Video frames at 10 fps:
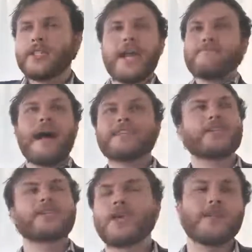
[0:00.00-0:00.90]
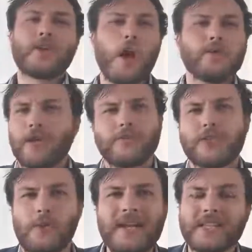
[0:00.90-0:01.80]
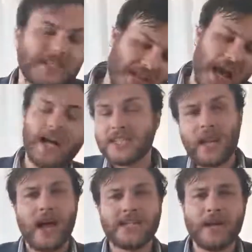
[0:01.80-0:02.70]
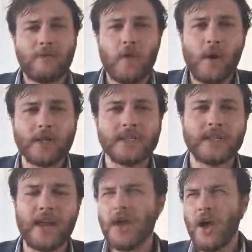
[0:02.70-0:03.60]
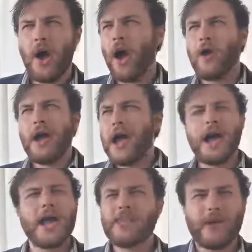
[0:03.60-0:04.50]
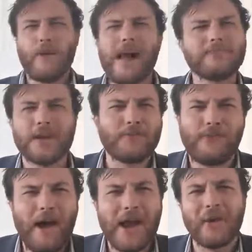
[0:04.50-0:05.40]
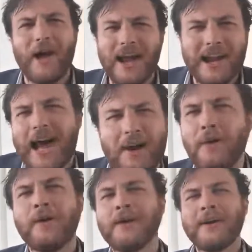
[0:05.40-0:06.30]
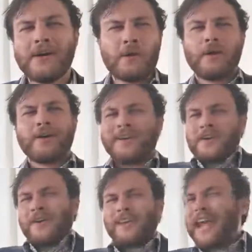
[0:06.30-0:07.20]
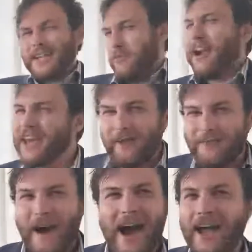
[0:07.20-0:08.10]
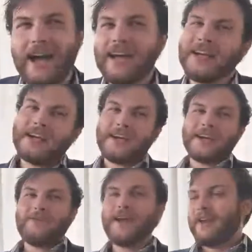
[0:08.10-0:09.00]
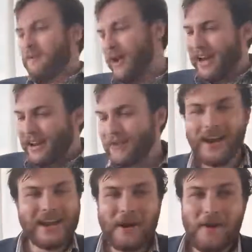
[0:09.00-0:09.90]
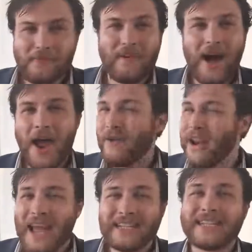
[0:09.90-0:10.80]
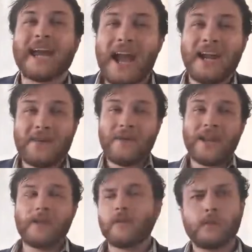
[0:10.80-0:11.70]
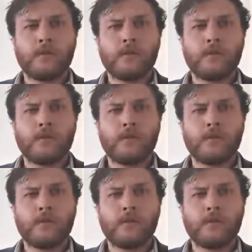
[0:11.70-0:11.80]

Dick Masterson goes onto Twitter to gaslight everyone and say, Oh, Ethan Ralph's on fire right now. Yeah, he's really on fire. Really, really, really on fire. Really entertaining really...